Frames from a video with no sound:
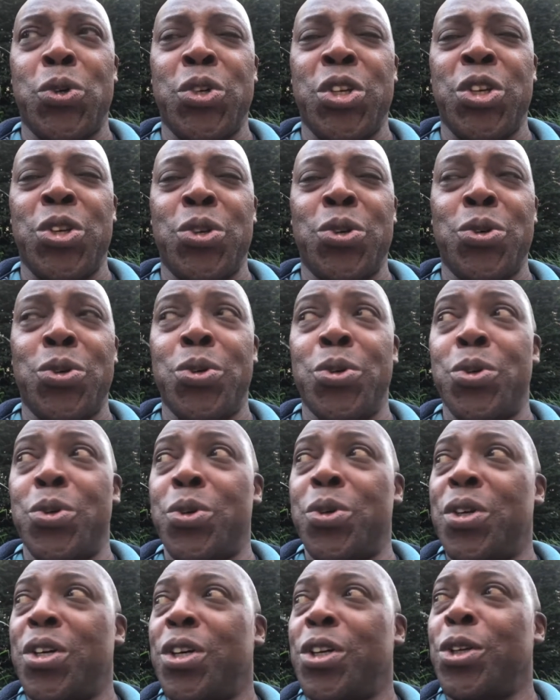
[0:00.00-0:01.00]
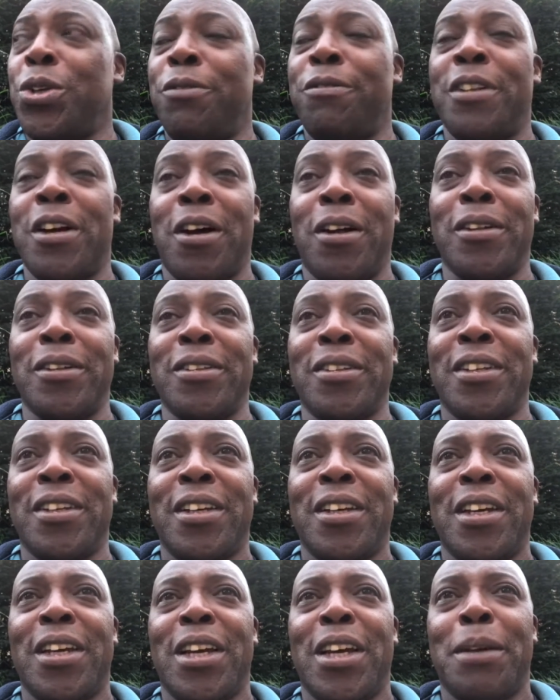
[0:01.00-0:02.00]
you've done,
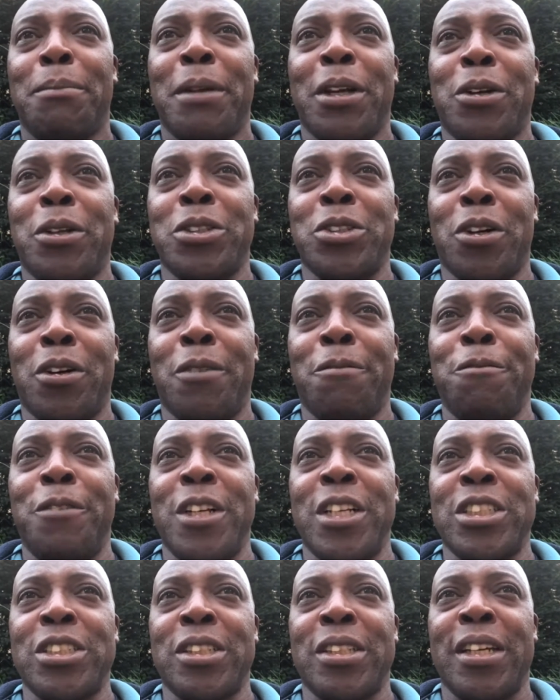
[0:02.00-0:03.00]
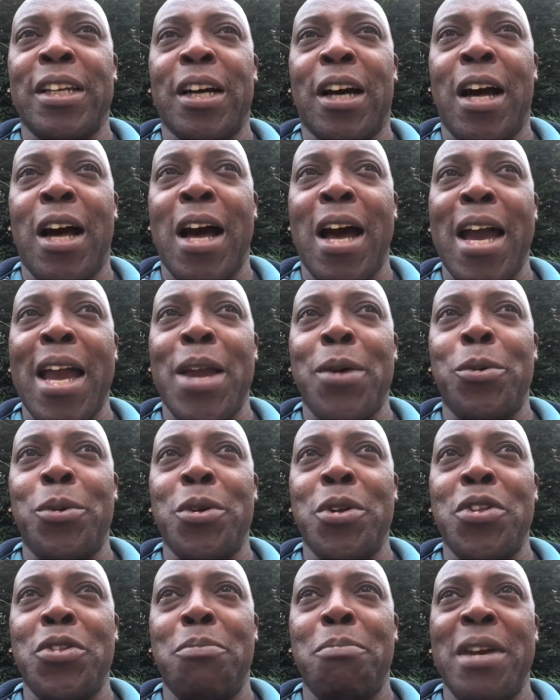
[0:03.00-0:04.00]
because obviously I
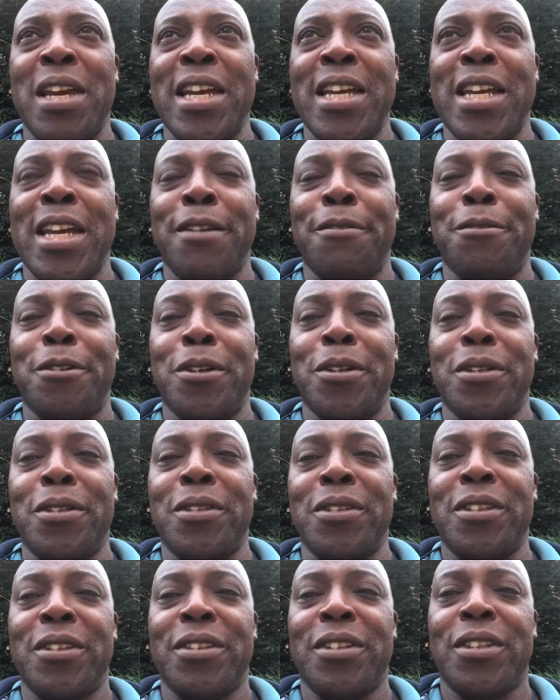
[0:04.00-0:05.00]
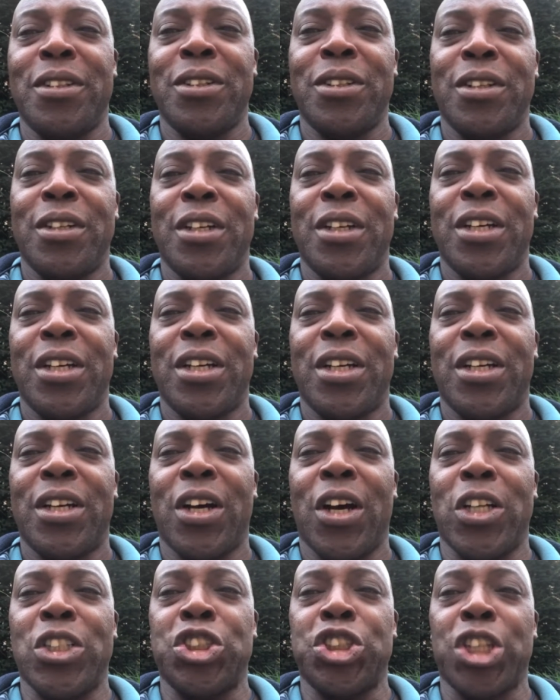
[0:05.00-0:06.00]
would be given
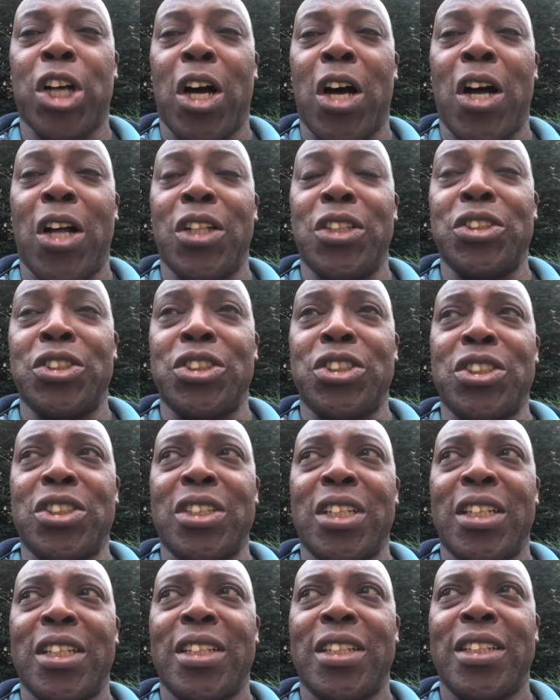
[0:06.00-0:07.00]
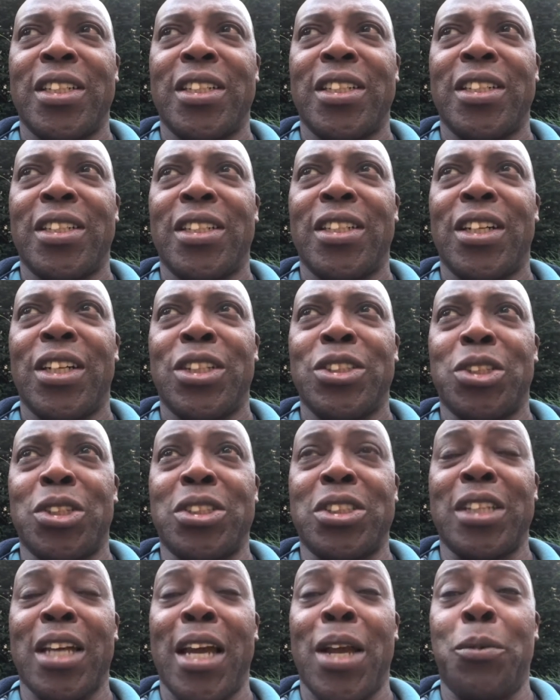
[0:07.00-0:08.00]
a chance to
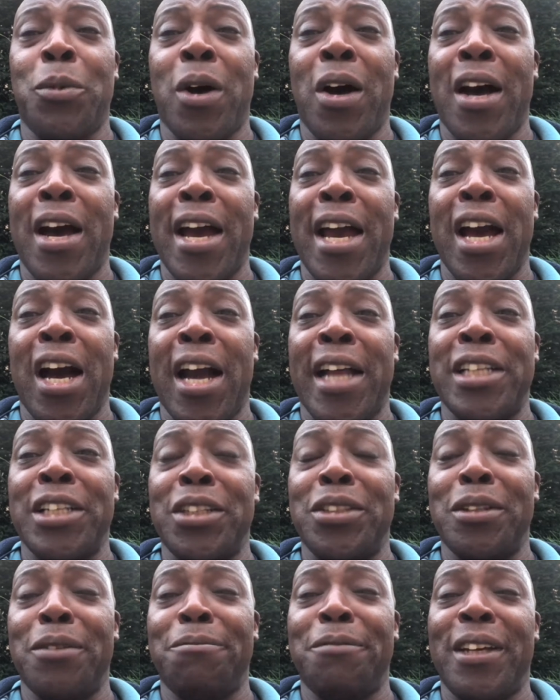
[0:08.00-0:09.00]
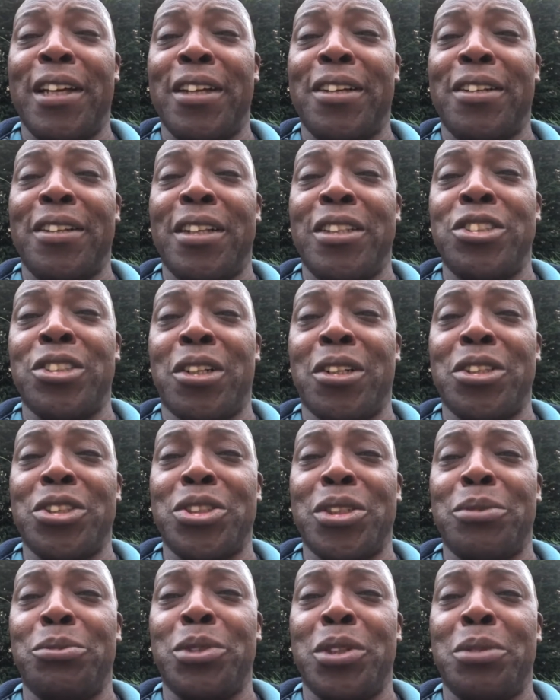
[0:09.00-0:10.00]
say why I didn't think an
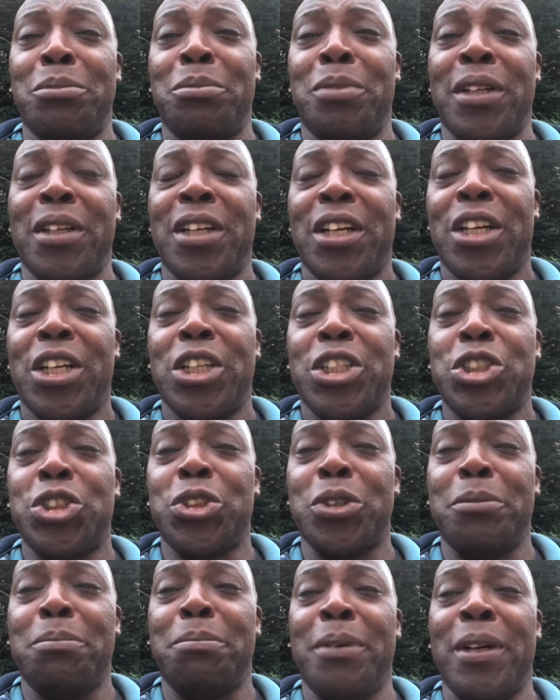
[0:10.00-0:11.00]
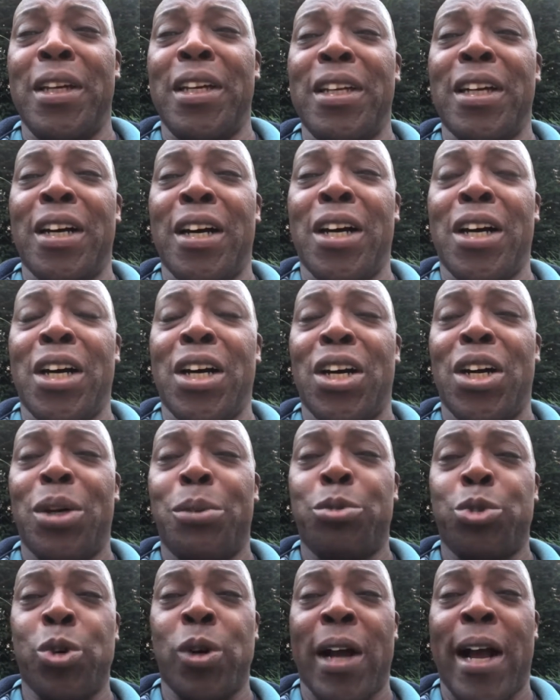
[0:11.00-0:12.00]
injunction should be
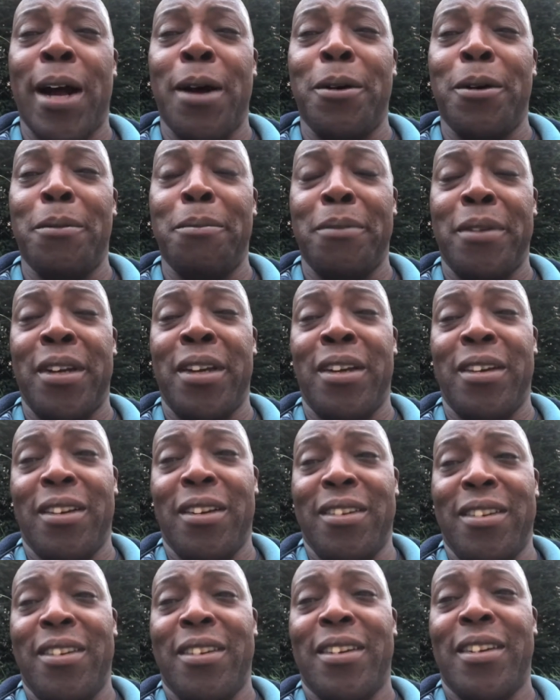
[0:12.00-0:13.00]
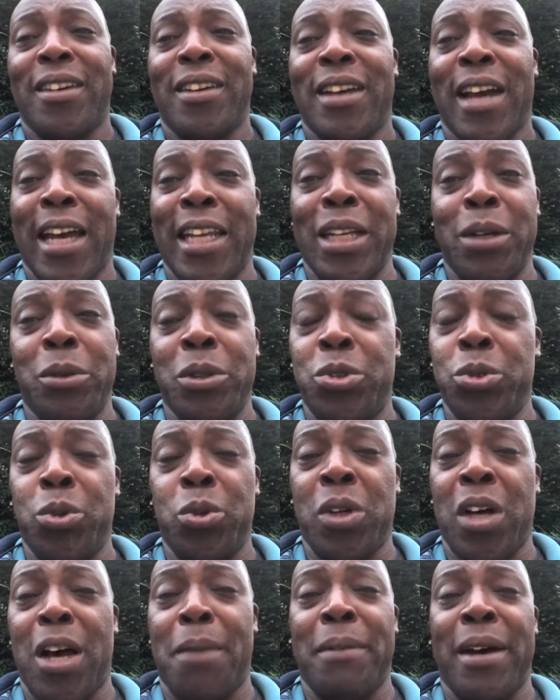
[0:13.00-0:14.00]
brought out on me, and it would all
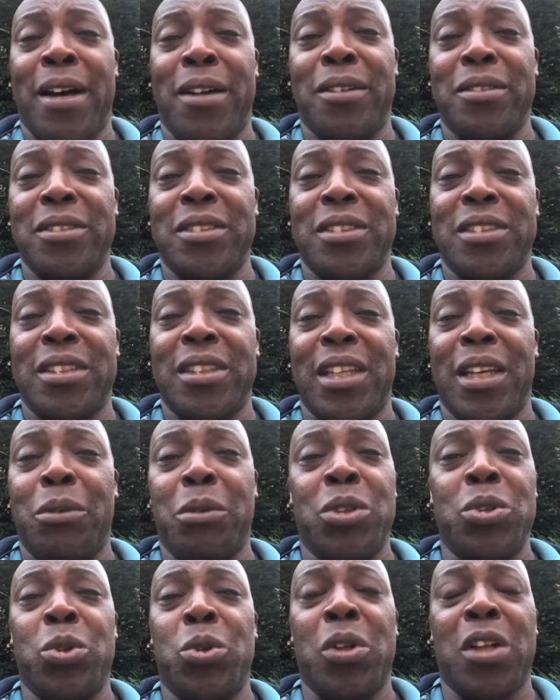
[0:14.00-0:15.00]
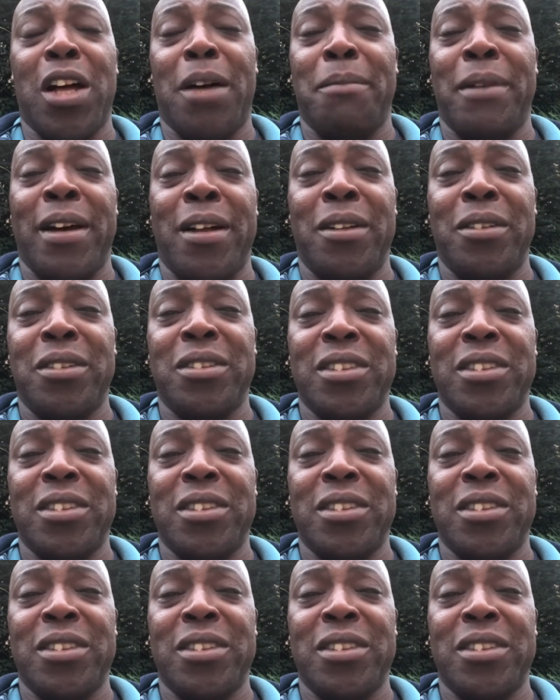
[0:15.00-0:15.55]
come out. It would all come out.